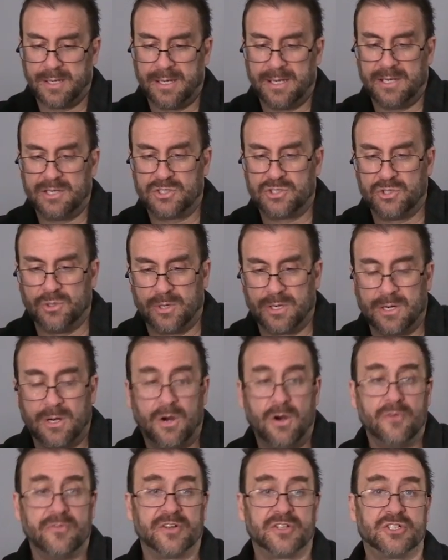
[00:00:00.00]
is your
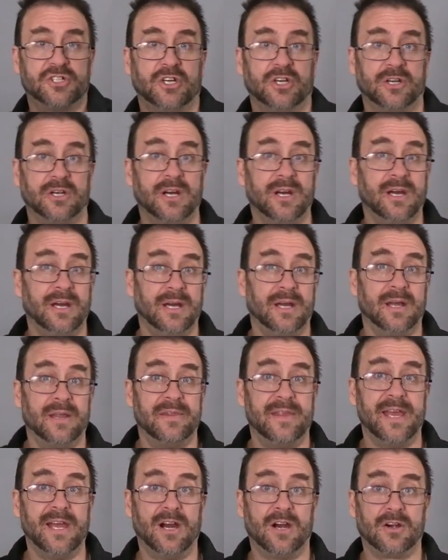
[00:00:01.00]
Overture.
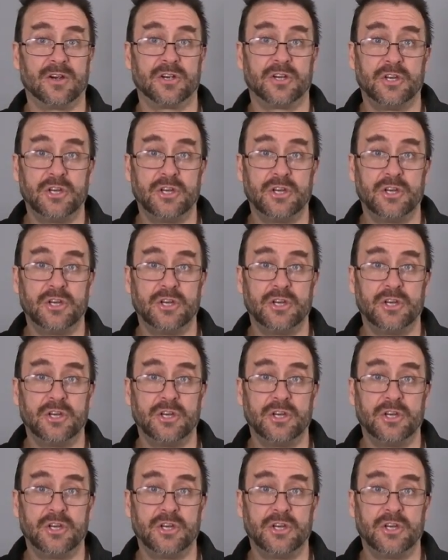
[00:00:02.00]
They are